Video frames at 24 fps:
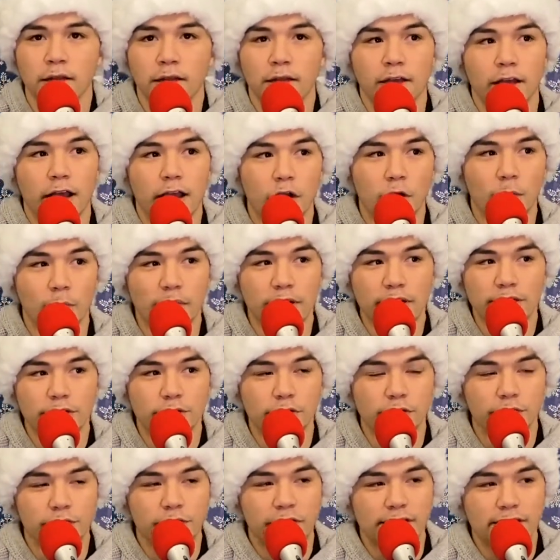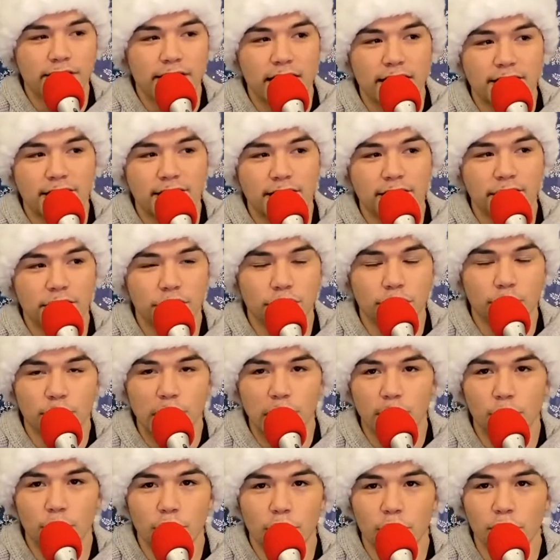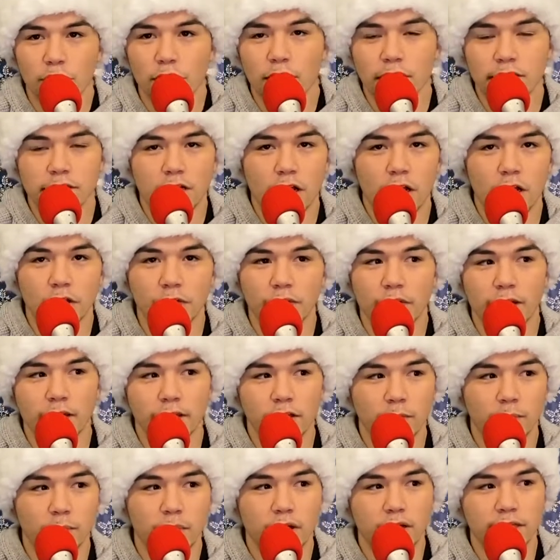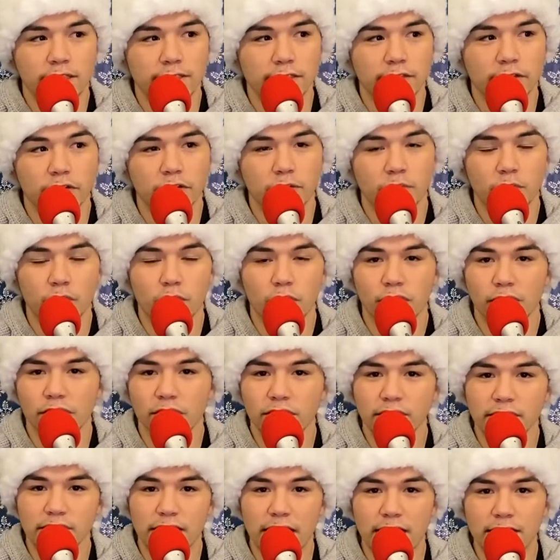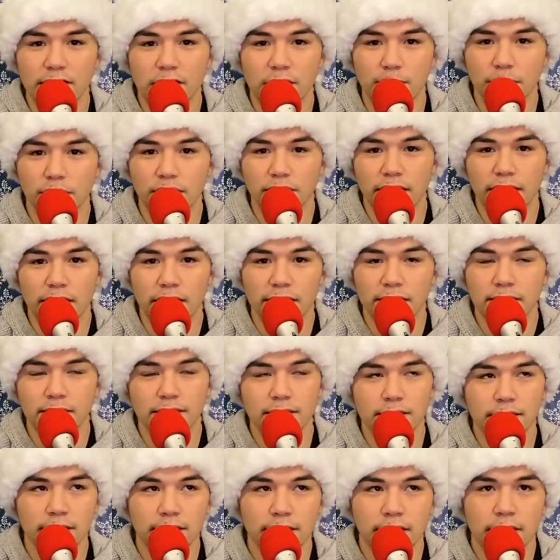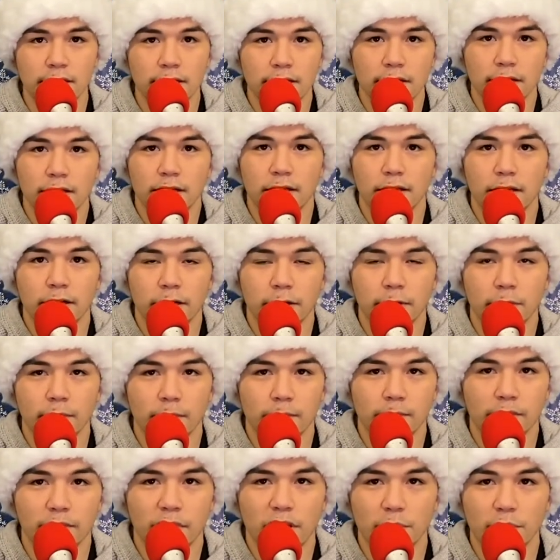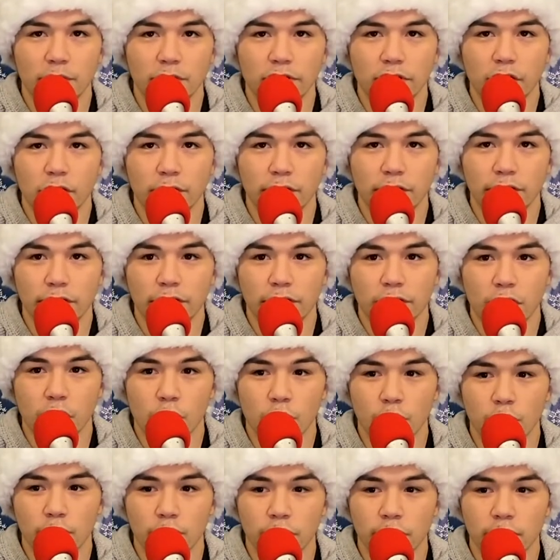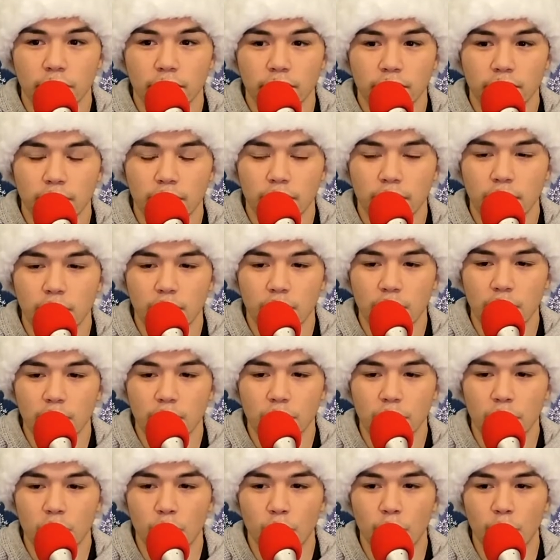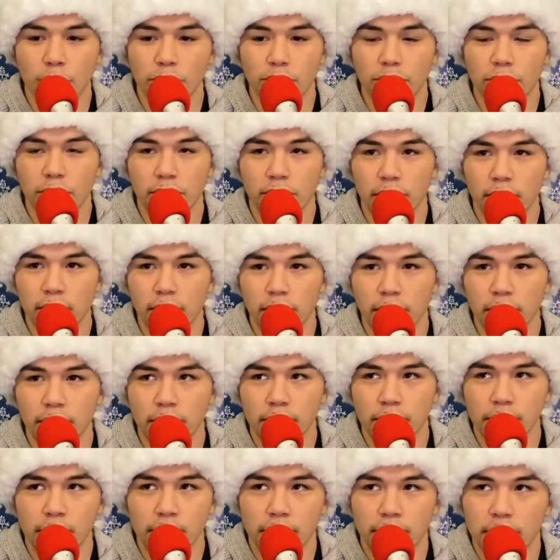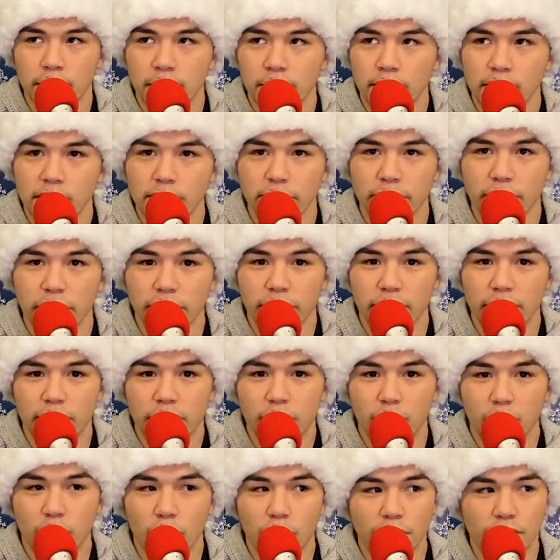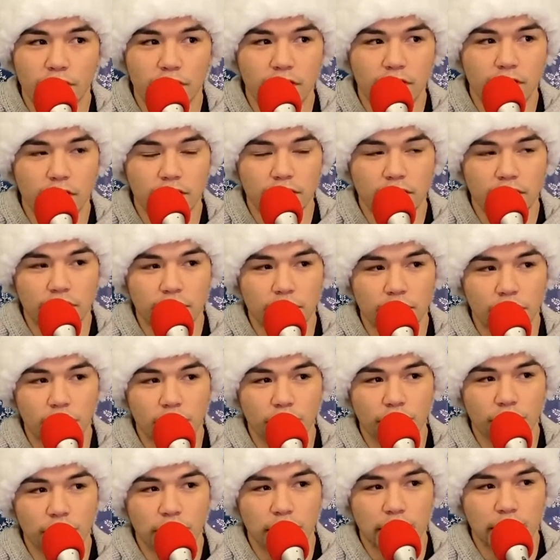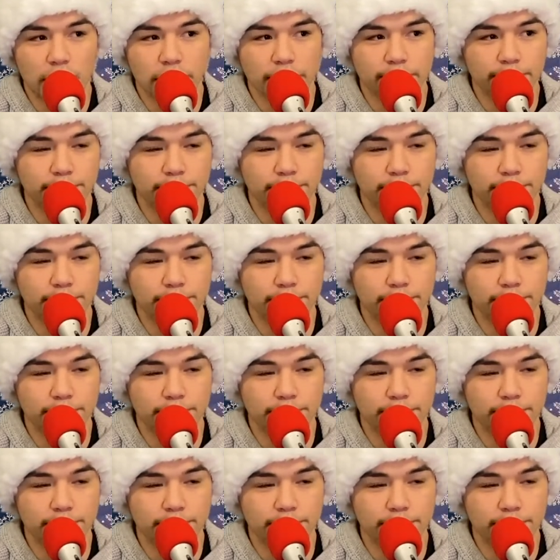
I hope that's going fantastic too. Maybe you're tolerating your boss a little more for these last couple of days. Maybe you're tolerating your coworker. Maybe your coworker has been looking at your boyfriend, looking at your girlfriend.